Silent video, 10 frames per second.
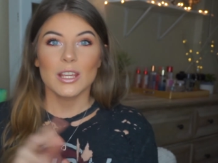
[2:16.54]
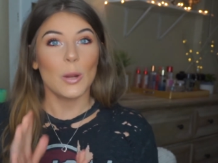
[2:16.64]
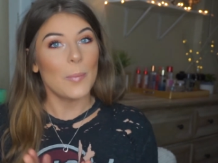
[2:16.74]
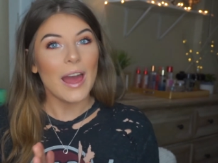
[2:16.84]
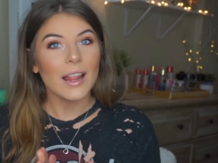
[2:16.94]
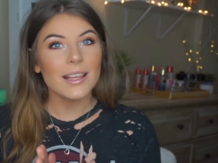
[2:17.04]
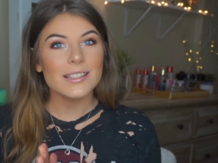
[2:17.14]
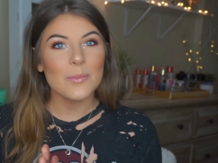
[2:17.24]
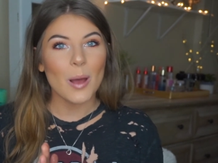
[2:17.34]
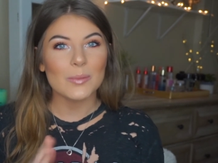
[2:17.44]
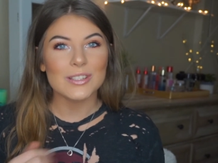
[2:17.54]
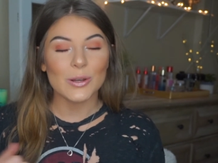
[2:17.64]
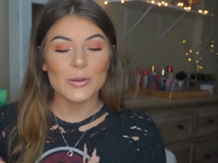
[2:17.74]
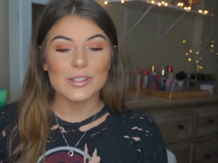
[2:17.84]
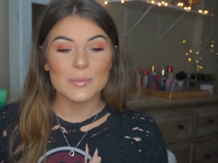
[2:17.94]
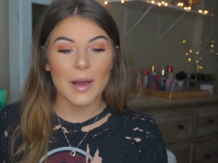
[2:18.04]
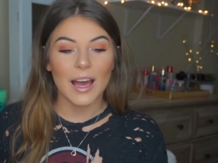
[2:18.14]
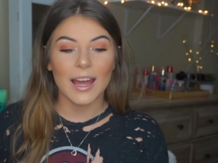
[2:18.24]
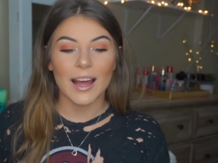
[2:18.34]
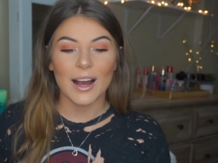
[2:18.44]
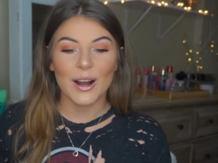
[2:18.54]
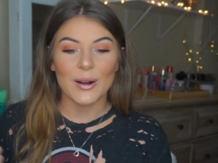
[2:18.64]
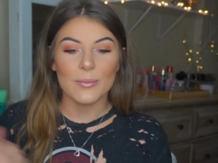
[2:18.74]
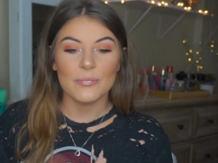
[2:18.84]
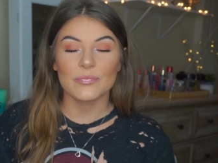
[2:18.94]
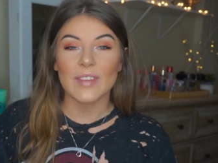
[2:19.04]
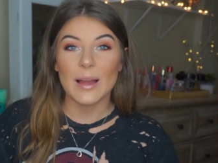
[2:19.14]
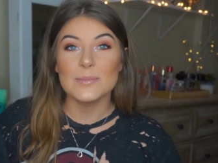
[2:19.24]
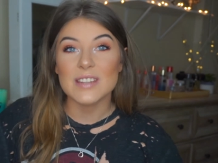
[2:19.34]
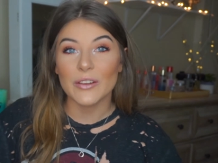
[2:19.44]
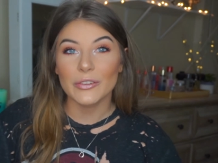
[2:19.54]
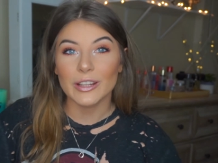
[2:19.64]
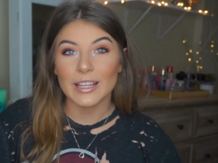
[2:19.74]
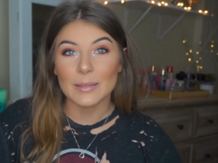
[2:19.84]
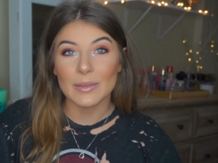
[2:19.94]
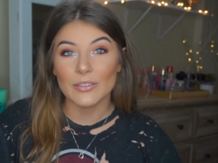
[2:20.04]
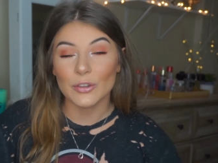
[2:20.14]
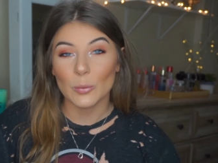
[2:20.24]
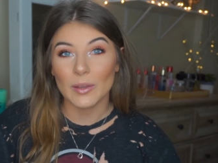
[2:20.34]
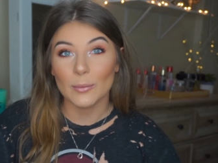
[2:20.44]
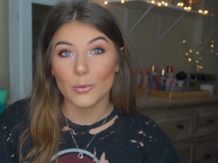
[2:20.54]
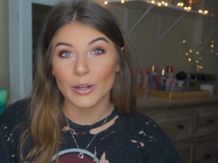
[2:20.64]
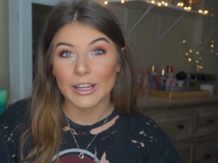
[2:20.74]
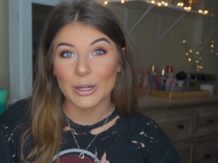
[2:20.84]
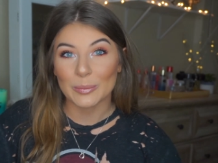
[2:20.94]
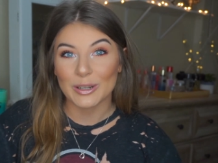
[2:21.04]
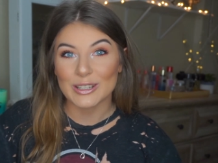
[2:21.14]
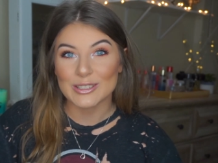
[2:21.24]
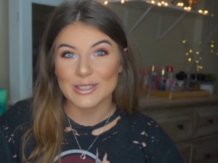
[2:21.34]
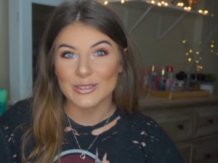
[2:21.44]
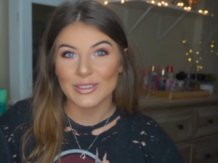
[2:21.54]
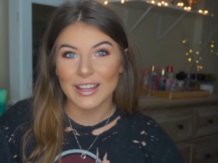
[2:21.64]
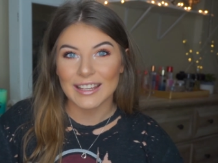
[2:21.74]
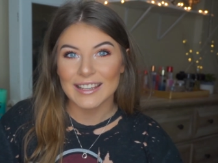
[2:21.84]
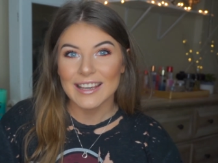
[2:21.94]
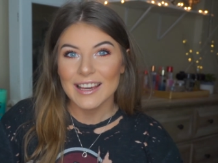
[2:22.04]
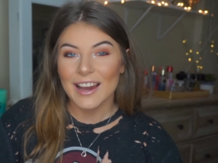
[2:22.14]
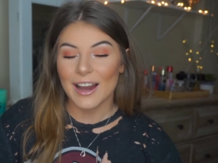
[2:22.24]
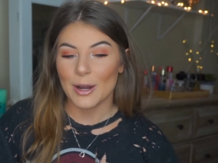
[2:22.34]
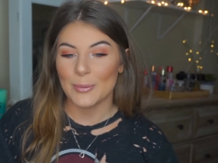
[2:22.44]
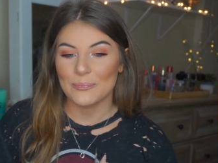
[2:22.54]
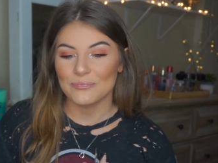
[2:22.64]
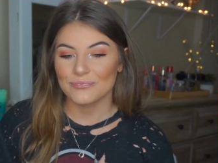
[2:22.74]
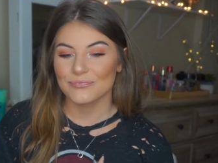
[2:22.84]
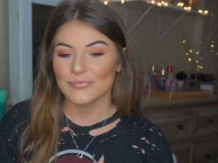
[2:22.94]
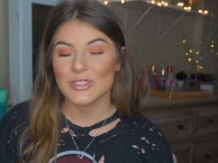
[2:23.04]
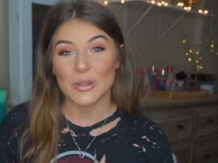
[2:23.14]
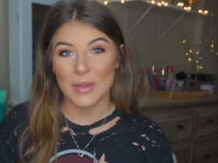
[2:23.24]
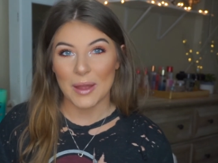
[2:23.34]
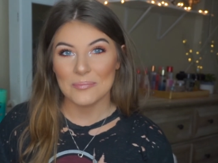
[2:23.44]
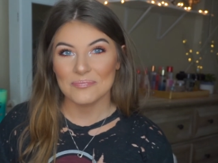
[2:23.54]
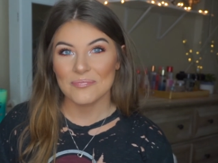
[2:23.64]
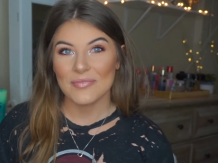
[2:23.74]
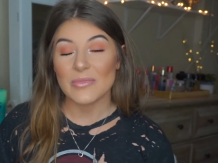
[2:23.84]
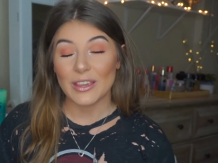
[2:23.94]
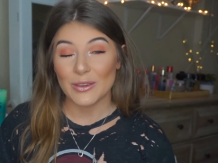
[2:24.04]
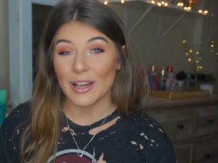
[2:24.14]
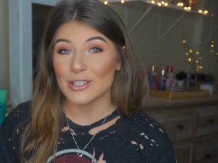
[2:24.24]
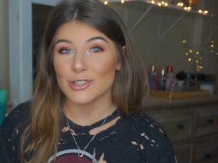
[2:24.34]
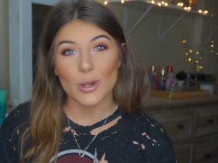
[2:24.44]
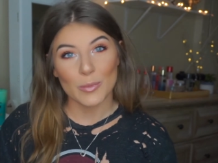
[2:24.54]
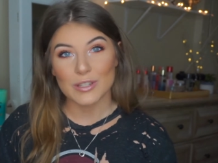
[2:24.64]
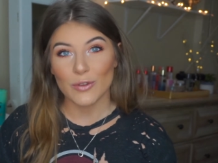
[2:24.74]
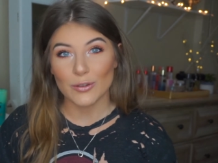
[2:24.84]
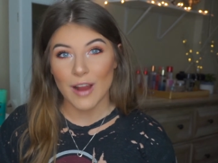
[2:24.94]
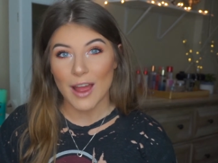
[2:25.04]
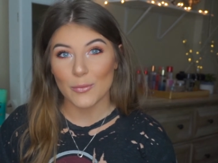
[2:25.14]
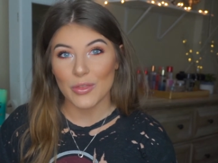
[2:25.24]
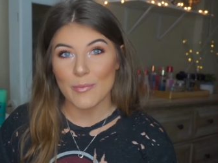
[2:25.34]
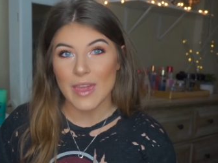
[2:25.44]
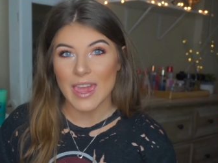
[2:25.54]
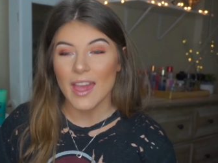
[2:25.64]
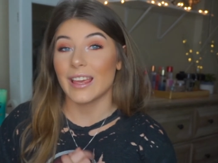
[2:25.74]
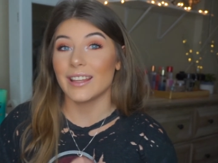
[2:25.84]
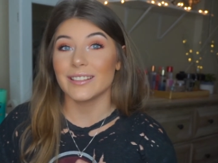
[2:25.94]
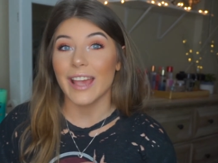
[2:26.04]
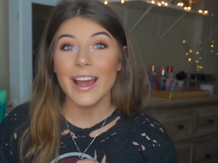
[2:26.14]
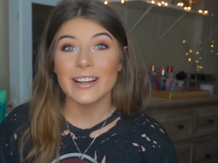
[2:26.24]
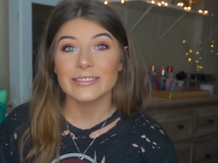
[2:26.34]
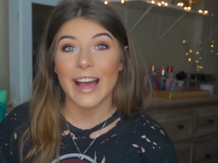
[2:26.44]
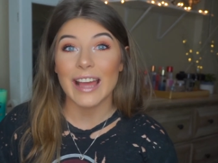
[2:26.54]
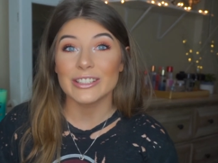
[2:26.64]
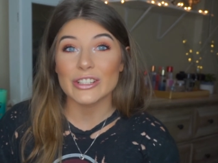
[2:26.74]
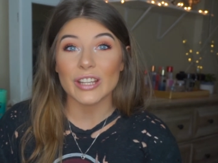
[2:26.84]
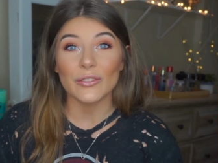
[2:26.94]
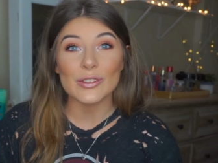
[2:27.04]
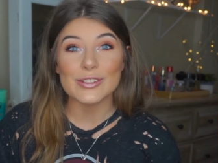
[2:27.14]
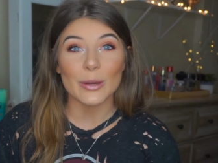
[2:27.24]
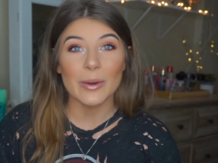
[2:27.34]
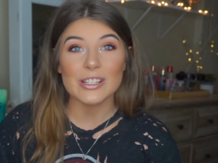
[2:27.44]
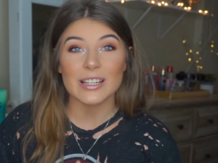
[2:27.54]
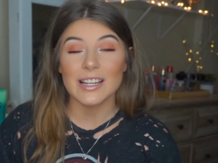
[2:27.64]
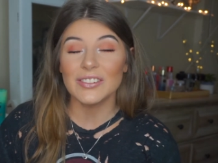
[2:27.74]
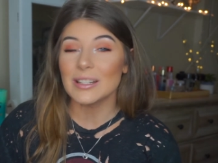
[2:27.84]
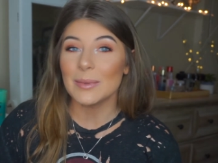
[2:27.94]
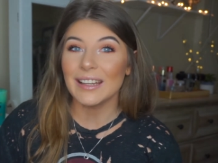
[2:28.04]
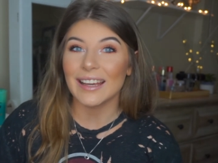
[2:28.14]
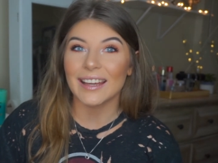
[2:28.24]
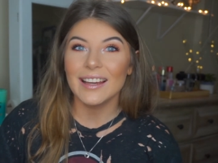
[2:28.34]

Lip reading: battling some obstacles, but I'm definitely going to be filming more here pretty soon. Like, so yeah. Thank you guys so much for riding with me. And yeah, I just love you so much. I definitely mean it.